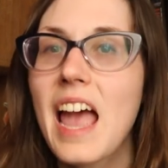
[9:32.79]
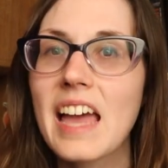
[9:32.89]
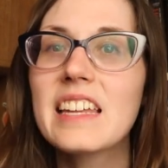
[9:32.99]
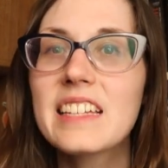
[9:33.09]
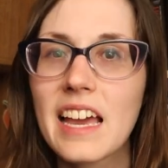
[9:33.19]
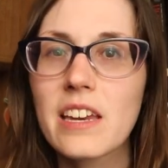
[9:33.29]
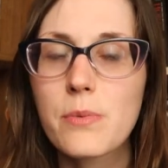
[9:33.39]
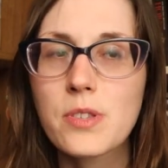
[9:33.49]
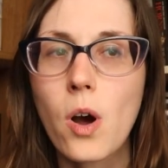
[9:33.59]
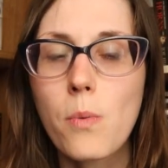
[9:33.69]
And again,
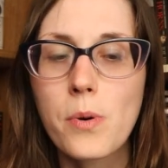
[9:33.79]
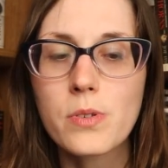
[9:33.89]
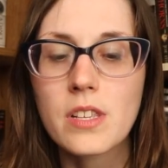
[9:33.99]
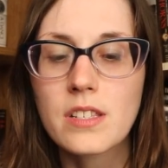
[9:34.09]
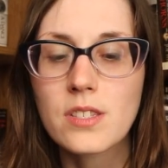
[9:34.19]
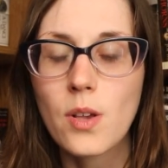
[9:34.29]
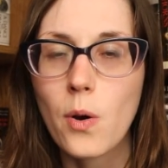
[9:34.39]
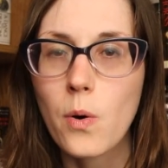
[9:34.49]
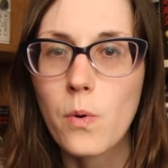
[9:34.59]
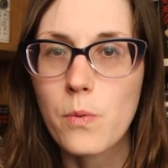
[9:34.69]
it was almost
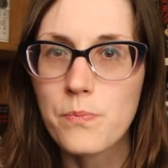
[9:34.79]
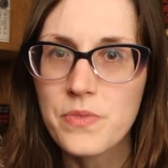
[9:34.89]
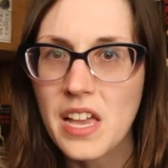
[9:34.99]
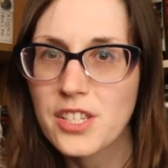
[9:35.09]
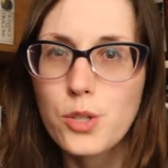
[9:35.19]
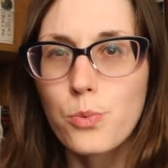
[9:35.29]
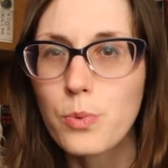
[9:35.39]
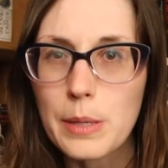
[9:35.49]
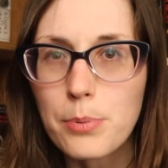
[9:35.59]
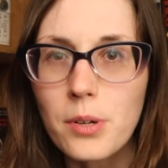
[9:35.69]
so
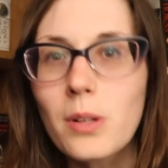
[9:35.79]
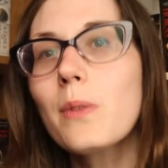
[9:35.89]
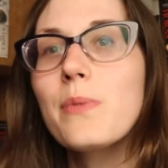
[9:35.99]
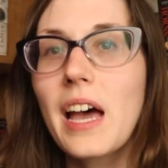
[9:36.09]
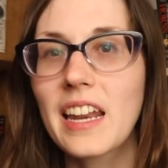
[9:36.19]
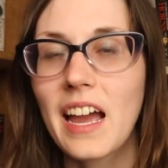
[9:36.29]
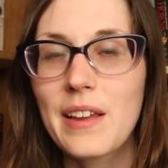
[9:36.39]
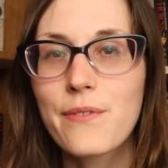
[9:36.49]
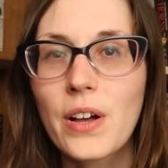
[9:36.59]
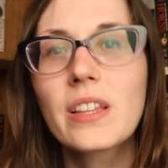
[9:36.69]
cerebral that
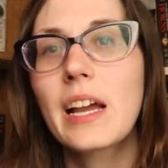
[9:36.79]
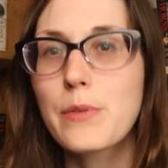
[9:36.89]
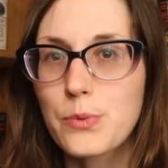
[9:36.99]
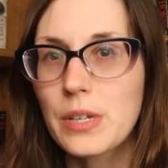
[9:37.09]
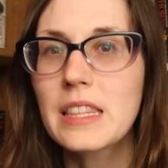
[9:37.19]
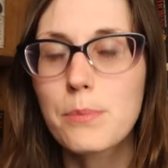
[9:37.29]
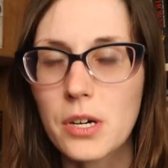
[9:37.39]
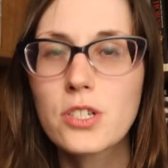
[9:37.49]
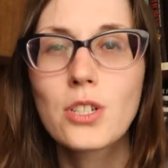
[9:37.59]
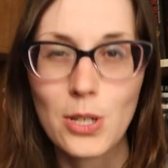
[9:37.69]
I felt like I was reading the
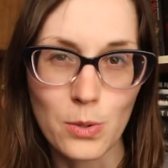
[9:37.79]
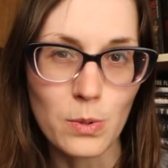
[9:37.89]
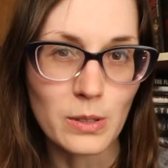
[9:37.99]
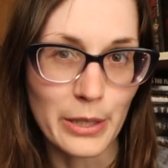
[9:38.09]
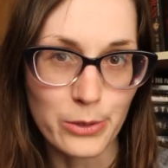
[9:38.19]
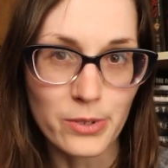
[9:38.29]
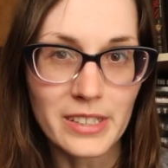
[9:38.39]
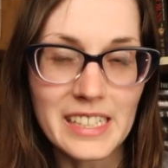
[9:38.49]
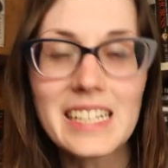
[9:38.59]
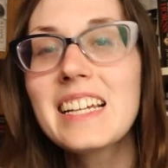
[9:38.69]
book too
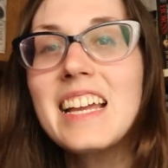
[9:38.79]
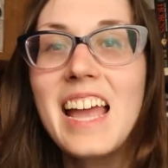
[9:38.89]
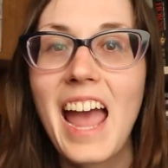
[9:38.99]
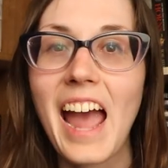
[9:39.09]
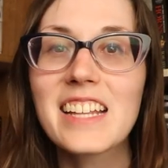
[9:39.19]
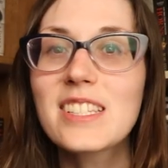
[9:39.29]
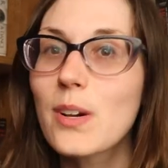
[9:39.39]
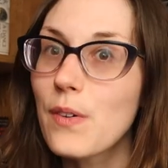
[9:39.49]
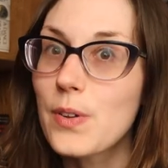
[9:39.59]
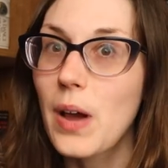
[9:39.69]
literally. And
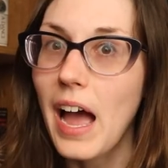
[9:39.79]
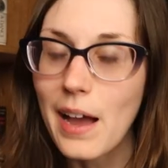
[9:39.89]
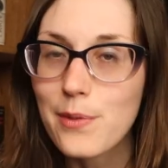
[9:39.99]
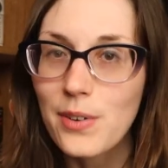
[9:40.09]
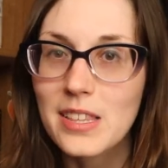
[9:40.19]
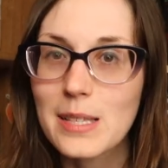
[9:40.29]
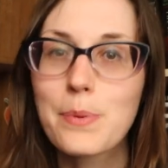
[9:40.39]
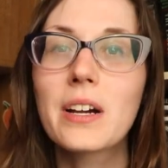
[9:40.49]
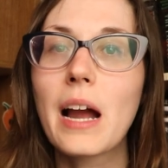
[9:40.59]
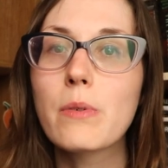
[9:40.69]
so if you have read this
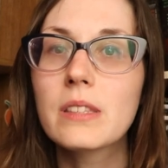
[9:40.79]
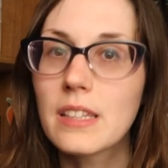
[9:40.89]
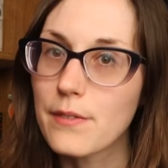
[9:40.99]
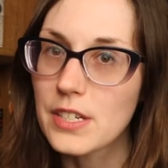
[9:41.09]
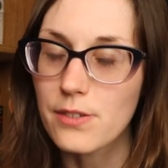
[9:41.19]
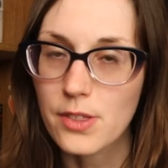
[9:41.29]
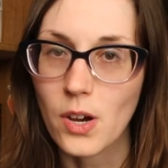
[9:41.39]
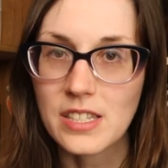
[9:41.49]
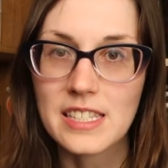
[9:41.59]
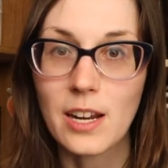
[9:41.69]
book, I would love to hear your
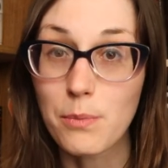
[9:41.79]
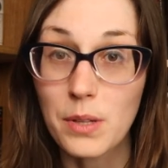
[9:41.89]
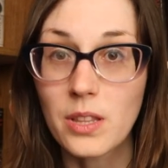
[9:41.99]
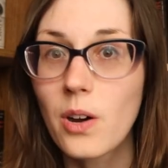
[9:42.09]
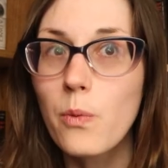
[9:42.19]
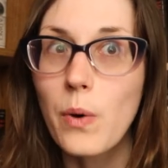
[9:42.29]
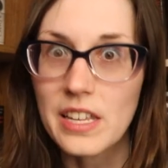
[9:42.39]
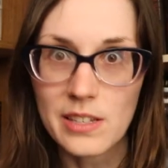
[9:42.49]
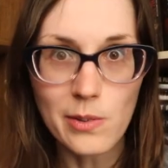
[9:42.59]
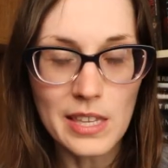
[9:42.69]
thoughts down below,
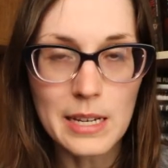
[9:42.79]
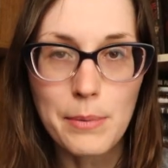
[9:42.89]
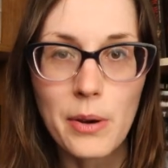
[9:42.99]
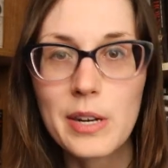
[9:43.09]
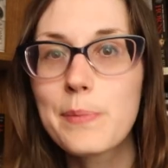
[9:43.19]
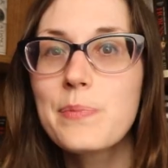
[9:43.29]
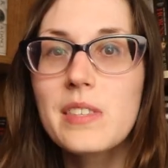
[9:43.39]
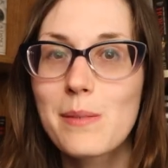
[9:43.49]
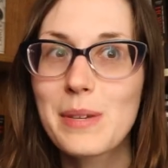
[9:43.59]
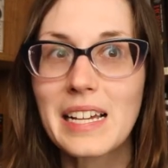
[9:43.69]
what you think about it,
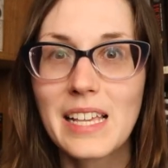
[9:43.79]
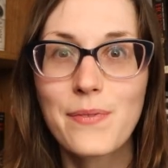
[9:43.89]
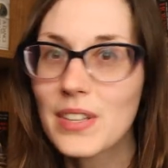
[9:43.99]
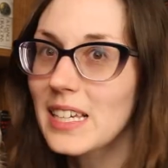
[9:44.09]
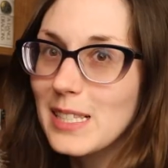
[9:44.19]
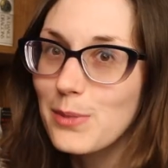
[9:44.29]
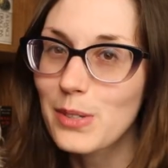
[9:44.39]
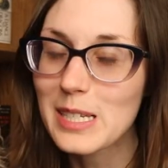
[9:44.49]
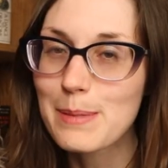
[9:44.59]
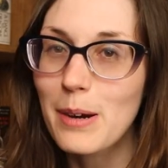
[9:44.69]
because I feel like it's a
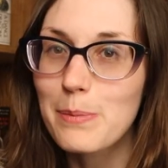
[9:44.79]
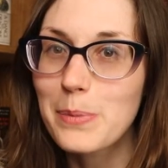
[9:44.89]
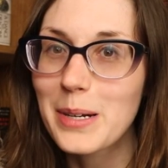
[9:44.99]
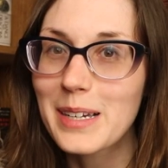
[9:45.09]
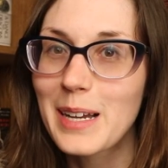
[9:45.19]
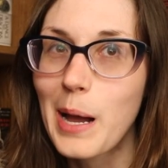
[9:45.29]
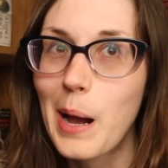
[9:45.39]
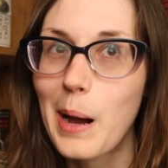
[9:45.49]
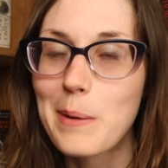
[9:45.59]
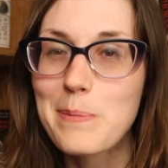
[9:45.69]
really smart book,
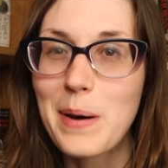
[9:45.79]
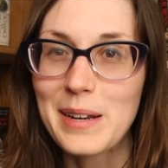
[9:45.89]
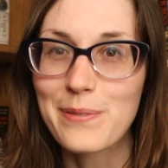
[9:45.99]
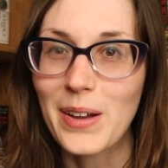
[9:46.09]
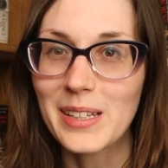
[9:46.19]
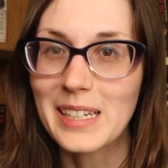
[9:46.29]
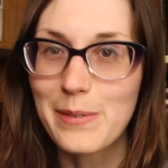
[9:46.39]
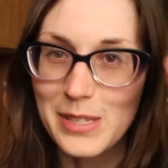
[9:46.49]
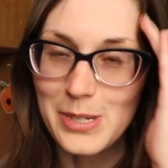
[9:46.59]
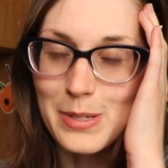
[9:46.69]
but it felt like
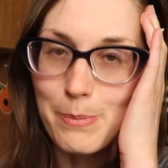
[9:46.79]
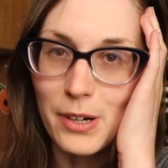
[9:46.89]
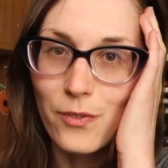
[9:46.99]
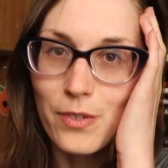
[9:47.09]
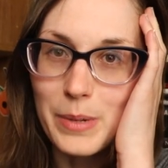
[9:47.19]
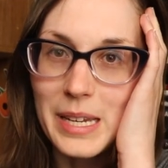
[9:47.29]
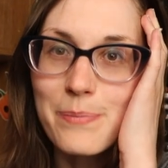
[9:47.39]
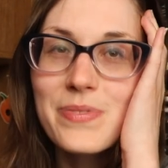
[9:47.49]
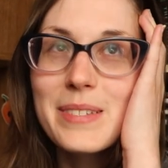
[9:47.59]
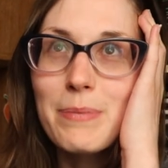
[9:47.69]
it was too smart for me.
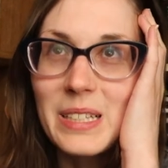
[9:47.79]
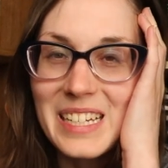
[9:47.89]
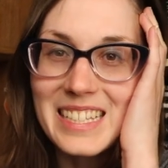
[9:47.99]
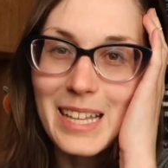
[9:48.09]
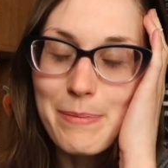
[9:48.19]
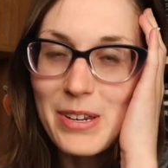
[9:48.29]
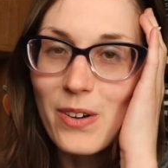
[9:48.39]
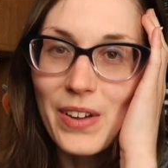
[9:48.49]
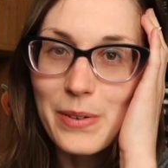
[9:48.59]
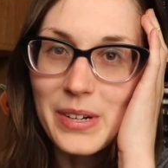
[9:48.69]
Please let me
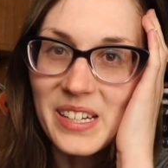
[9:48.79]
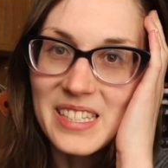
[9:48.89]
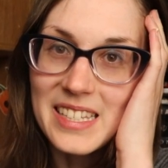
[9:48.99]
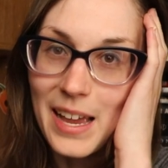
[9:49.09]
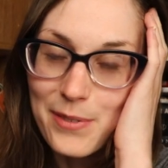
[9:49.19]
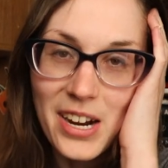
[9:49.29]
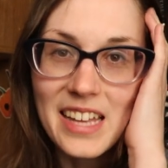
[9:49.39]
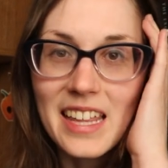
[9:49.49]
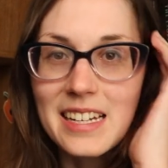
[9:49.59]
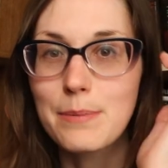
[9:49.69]
know if anyone else has ever
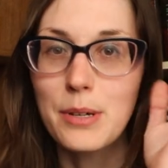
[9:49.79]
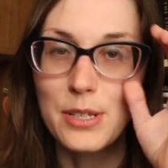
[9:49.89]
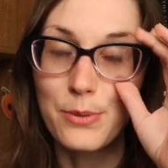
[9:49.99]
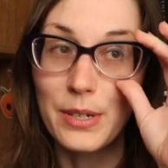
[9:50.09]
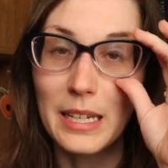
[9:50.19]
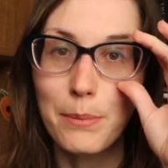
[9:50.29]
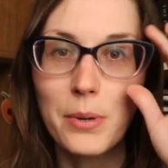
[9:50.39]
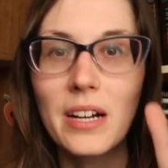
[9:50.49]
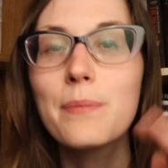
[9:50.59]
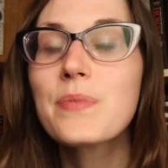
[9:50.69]
had that experience reading a
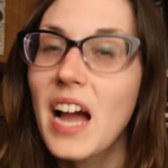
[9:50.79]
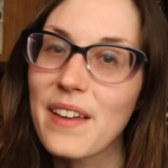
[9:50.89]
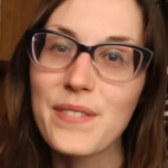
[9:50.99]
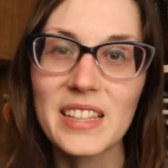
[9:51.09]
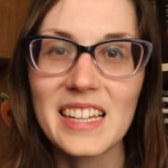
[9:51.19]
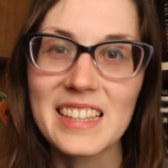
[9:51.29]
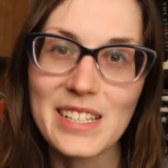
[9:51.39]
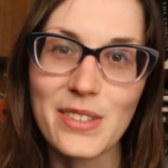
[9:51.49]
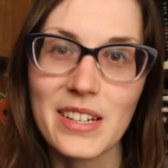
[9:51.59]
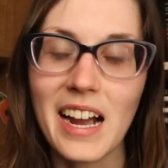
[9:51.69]
book. I feel like
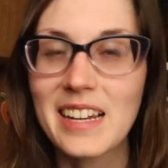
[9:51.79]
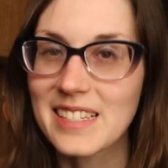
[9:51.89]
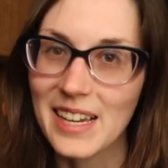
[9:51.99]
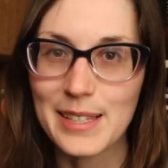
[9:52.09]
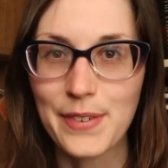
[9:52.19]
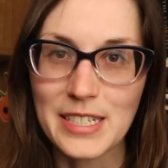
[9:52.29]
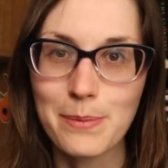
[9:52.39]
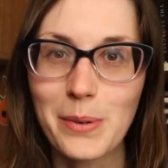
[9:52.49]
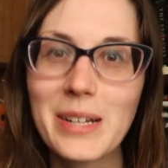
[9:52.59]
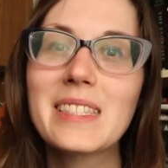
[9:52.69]
these are the kind of science
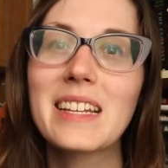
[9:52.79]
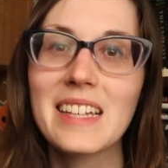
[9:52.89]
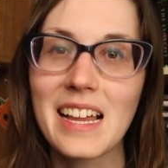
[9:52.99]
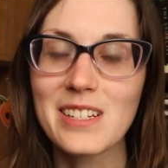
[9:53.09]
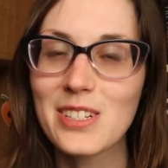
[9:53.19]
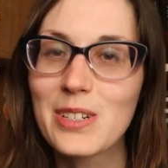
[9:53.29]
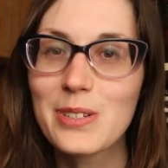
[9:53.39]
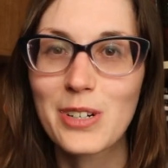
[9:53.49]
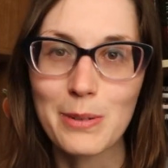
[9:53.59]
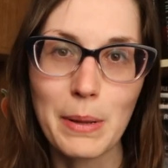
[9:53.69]
fiction books that tend to
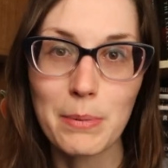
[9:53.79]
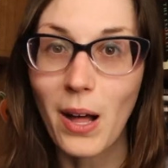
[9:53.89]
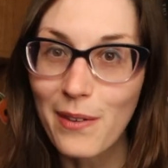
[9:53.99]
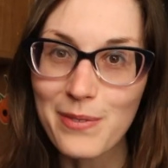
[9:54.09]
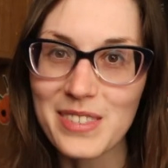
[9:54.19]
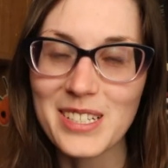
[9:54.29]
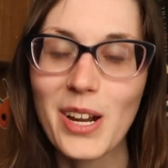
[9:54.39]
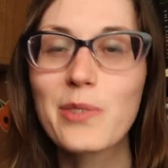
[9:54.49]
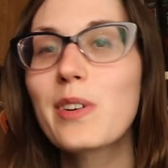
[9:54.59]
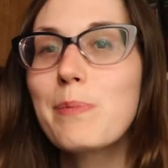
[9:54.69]
turn people off from the
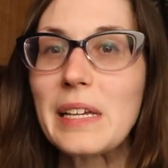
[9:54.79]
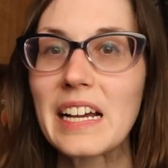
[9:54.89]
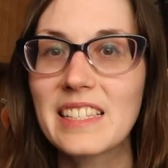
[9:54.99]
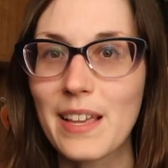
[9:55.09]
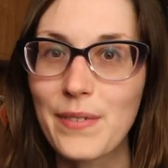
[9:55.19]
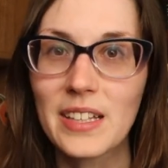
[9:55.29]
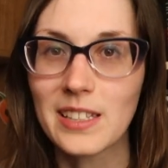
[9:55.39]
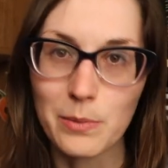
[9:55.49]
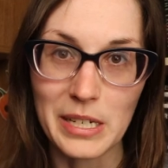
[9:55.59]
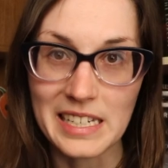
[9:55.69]
genre because they feel a
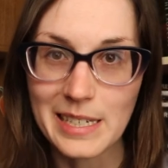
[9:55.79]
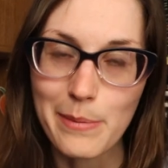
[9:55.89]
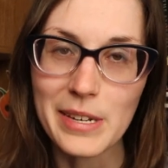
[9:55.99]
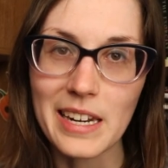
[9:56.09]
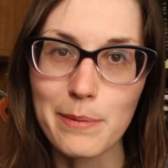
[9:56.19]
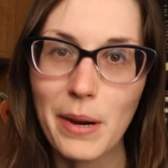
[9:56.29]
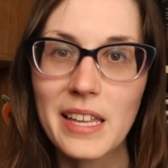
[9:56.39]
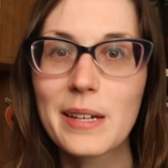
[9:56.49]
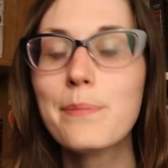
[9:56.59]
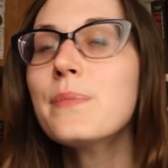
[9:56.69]
little bit intimidated
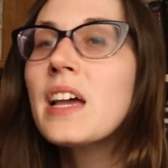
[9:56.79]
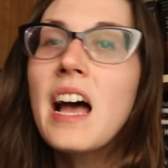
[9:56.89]
by them.